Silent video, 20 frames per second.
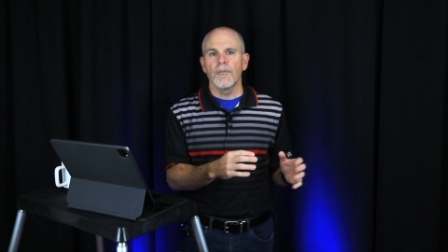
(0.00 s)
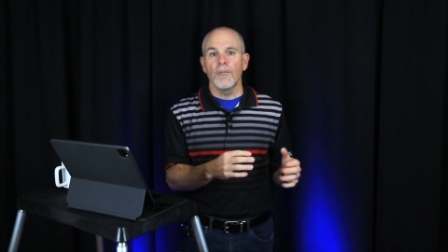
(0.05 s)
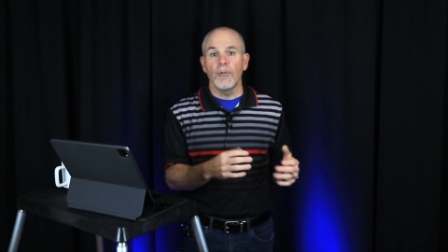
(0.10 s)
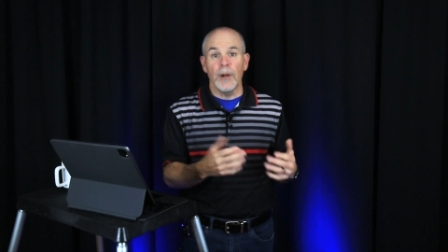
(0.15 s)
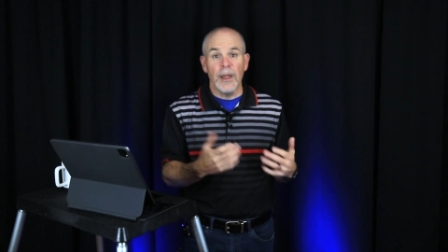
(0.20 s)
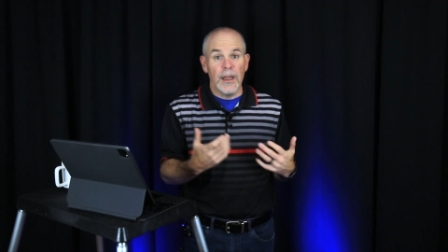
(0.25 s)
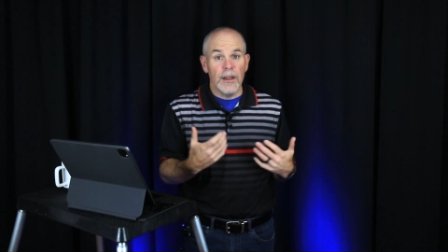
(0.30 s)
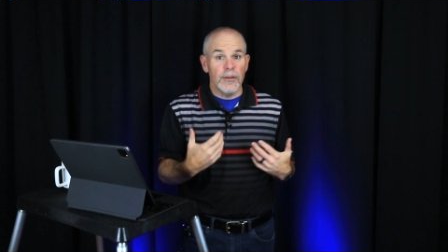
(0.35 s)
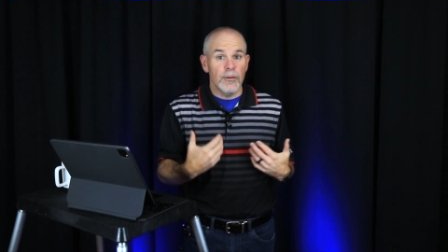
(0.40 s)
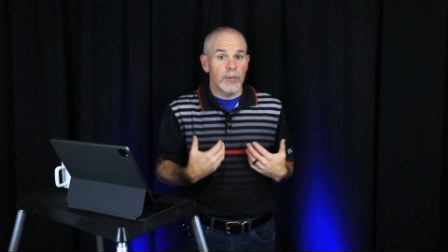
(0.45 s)

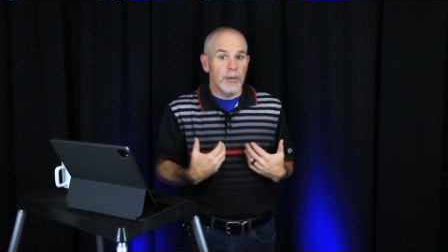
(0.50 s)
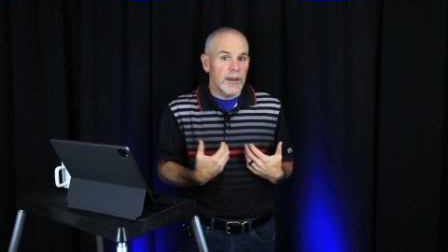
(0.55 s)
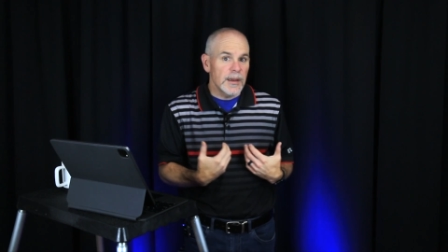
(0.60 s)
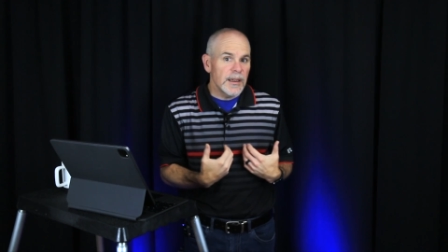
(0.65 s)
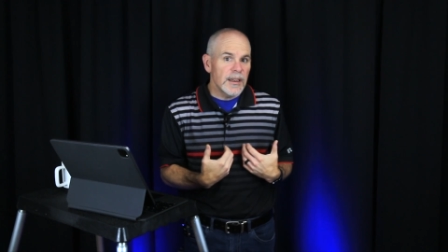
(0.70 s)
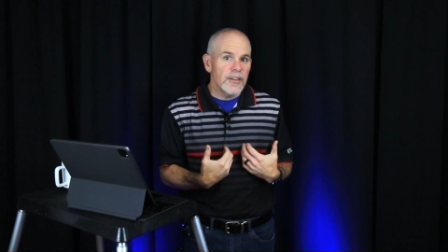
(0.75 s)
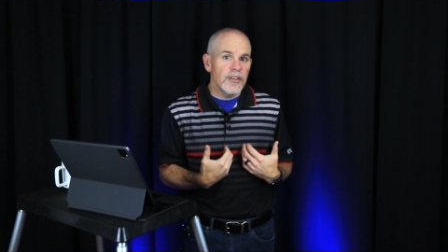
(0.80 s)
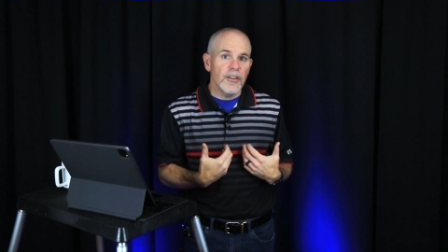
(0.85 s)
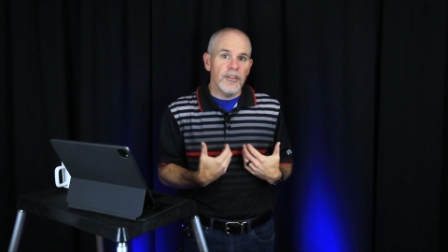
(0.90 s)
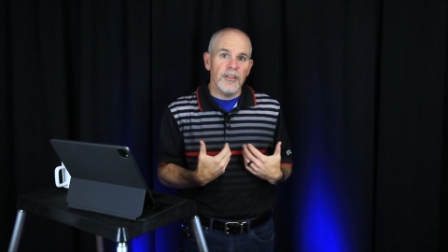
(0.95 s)
We as
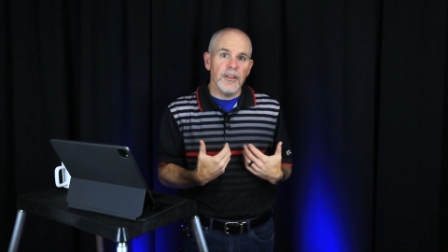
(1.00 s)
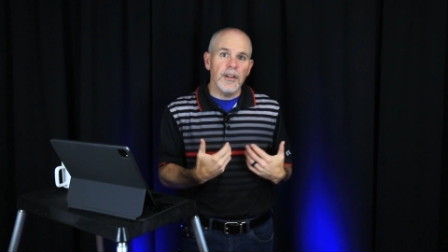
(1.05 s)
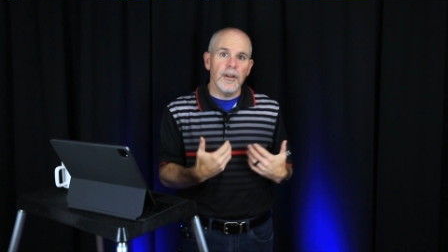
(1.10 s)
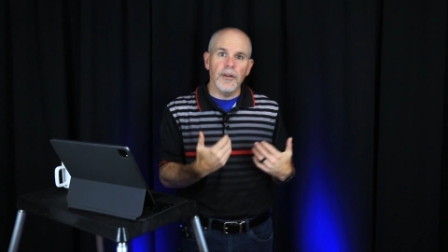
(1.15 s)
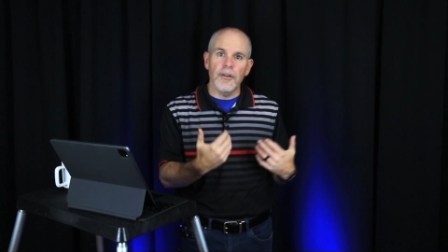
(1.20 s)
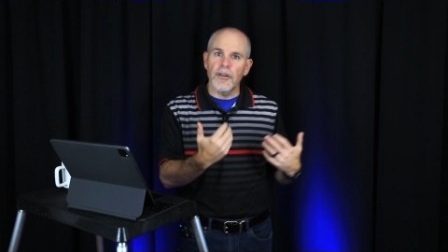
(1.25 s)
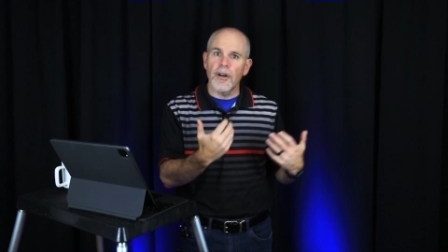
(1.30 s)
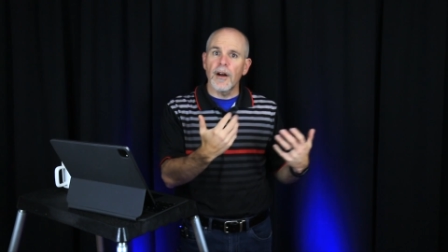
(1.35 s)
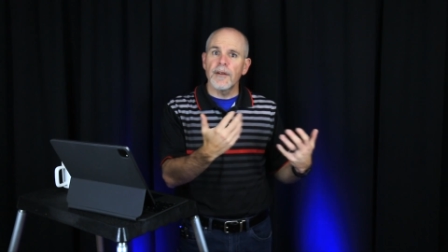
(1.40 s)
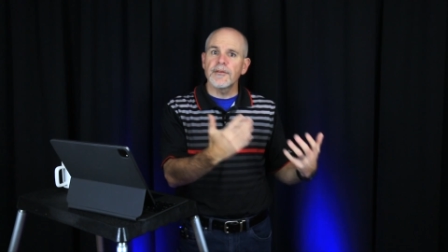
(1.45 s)
religious
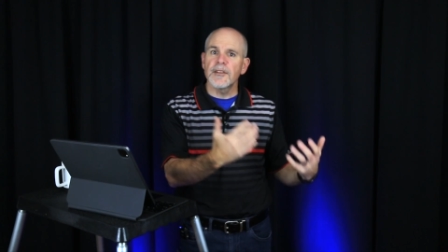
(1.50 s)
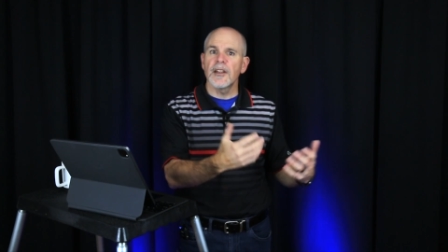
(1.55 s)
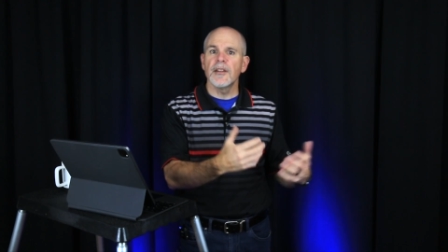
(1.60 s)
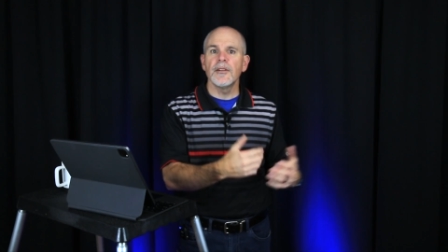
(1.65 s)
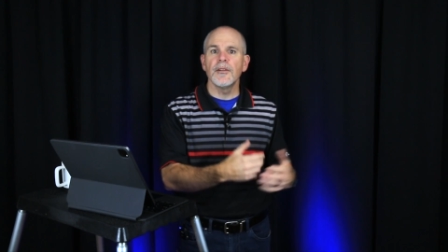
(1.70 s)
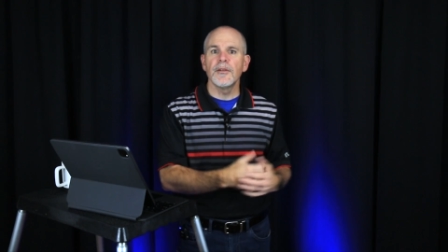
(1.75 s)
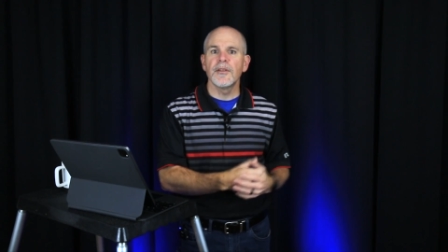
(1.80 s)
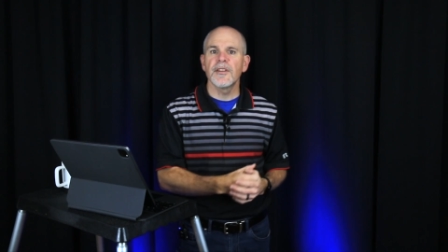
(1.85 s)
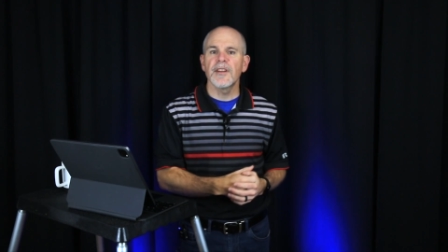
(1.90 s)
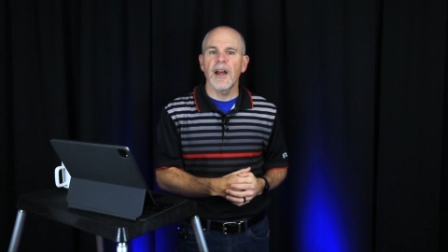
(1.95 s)
leaders often
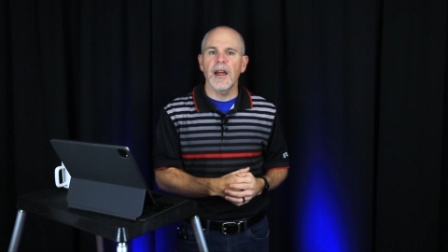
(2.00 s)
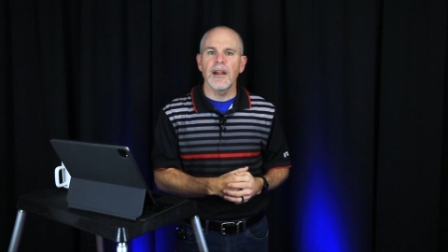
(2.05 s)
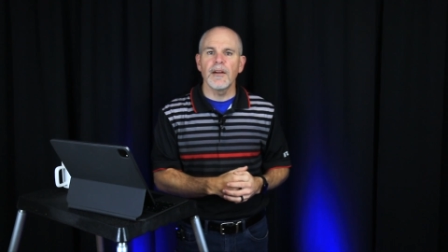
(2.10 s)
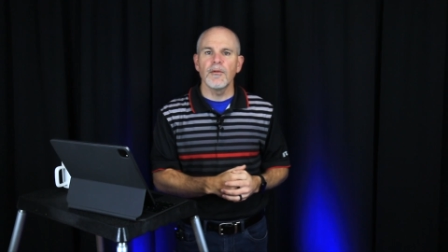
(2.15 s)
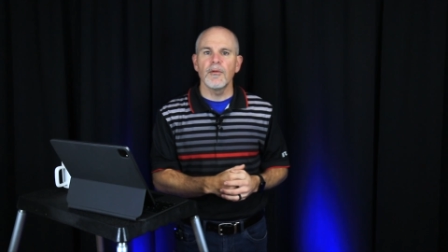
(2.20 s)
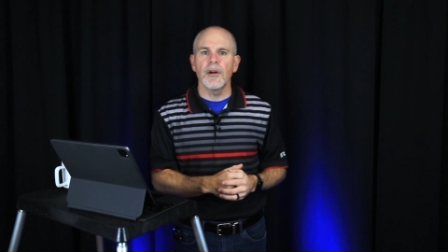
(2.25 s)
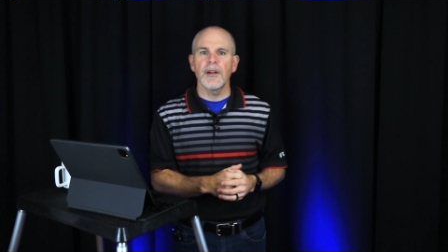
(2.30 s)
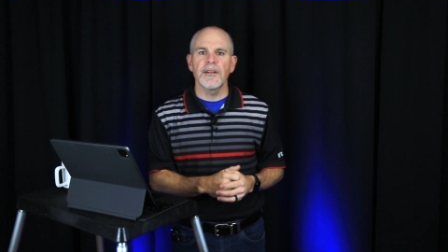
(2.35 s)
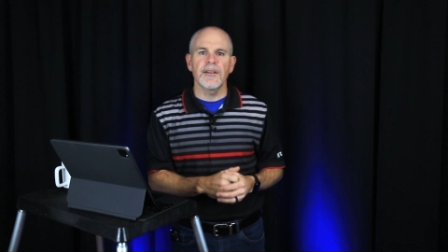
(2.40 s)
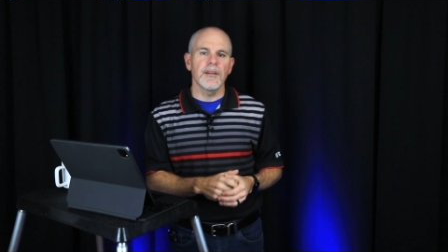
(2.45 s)
lose sight of
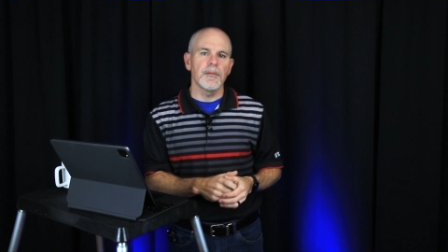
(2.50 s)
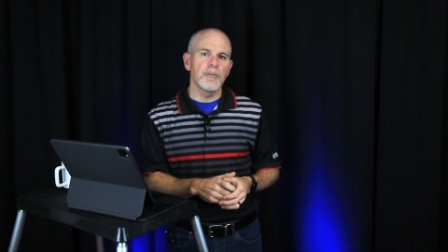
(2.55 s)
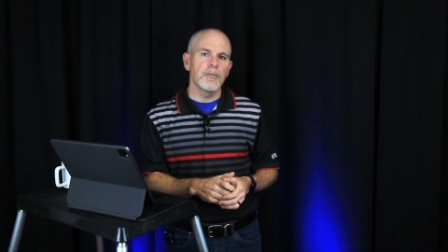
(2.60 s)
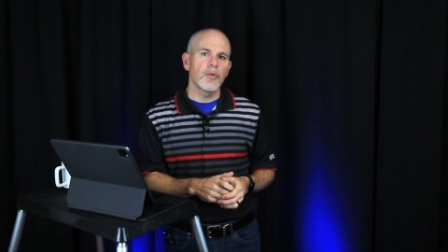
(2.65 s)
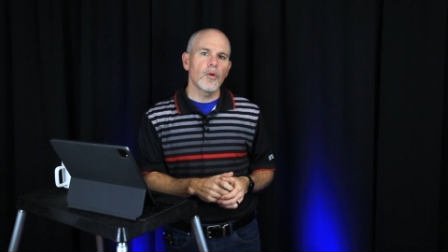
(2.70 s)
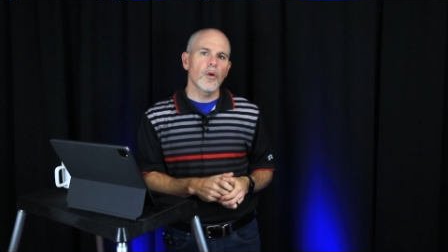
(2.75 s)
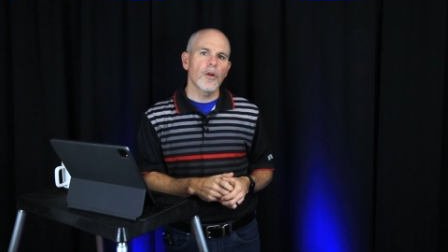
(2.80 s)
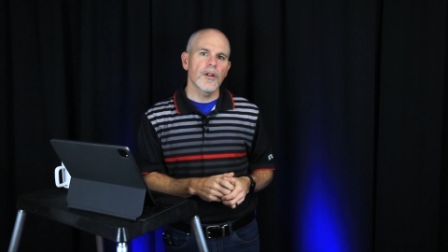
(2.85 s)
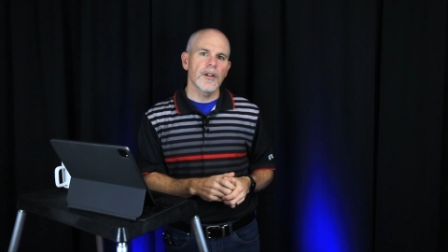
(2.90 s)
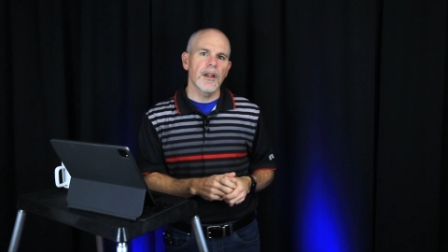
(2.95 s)
what's
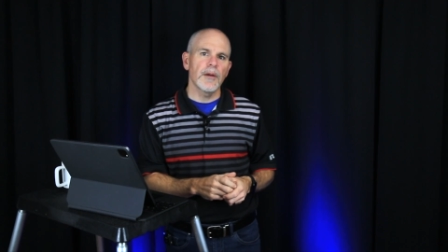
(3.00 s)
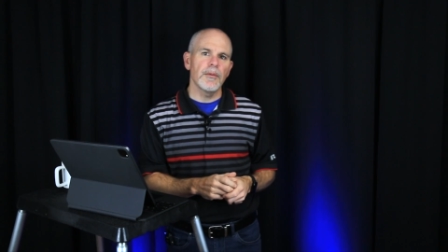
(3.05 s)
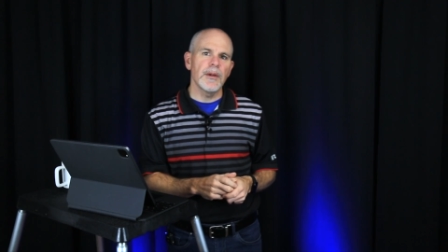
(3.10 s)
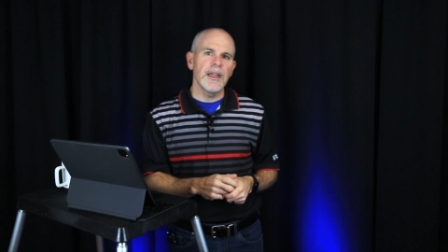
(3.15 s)
important and